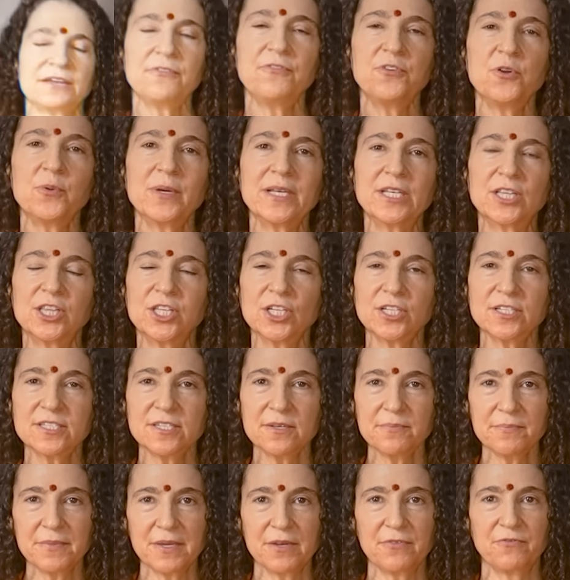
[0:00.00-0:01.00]
If you had
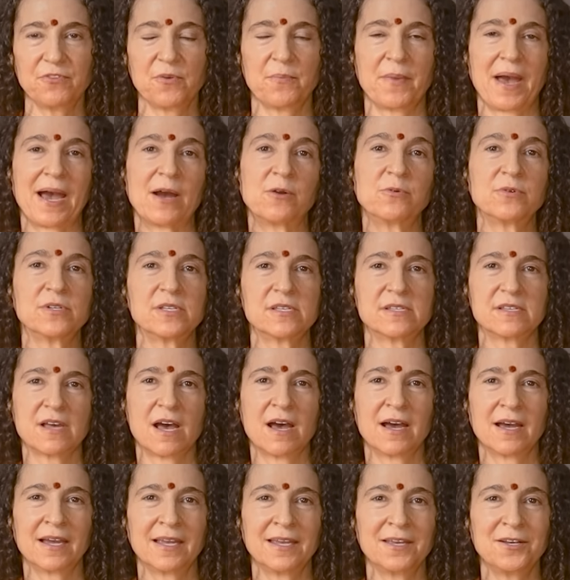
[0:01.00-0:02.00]
looked at me from
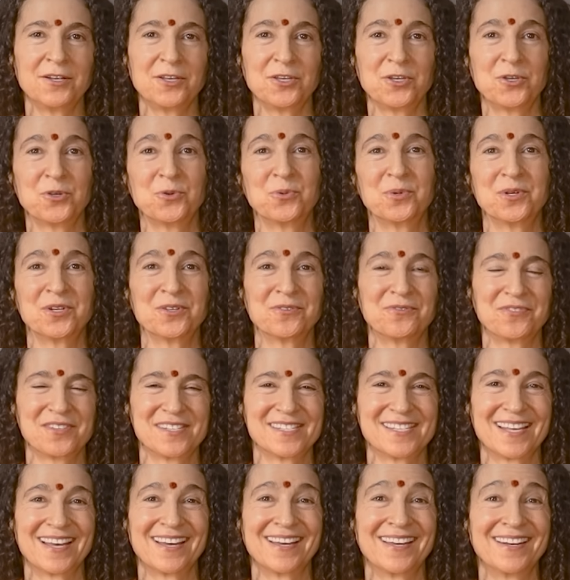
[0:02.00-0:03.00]
outside, you would have
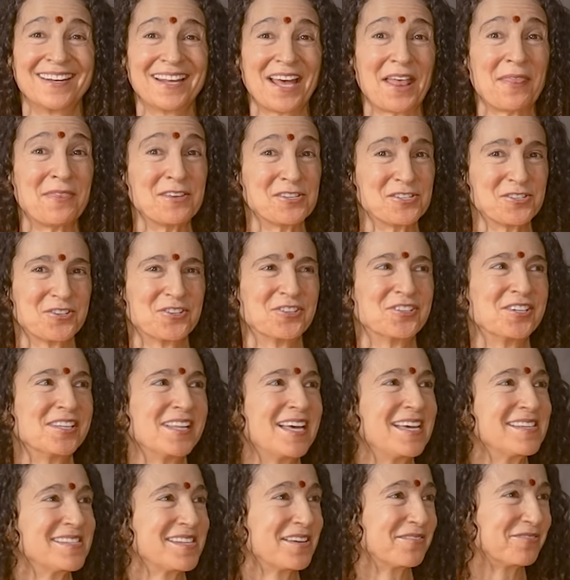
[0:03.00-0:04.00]
said, this girl has